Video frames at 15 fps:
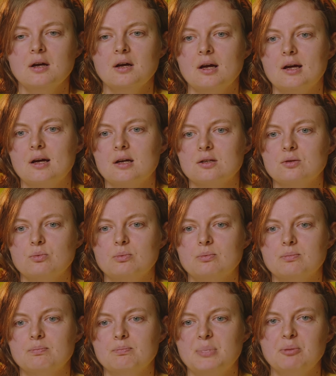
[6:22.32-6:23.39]
and
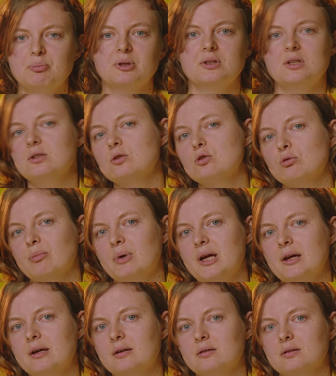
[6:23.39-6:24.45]
people needed to
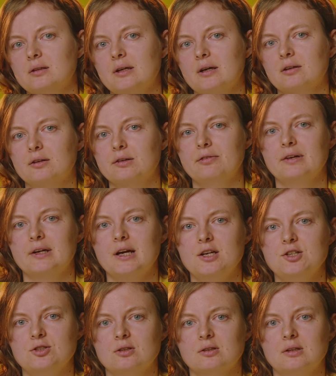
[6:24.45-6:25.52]
make the
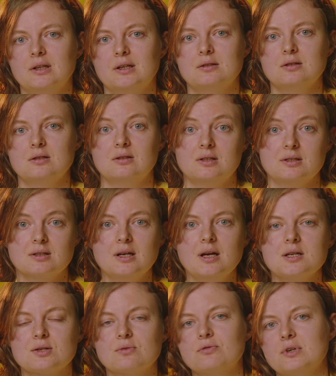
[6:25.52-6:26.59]
clarification that in this
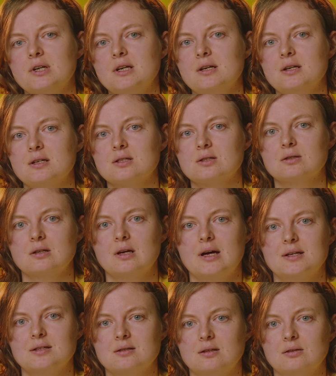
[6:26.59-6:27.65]
case, free is
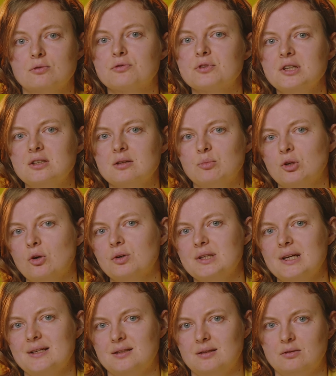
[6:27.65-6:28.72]
as in freedom, not
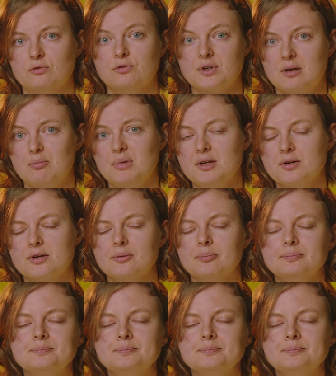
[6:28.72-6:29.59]
as in free beer.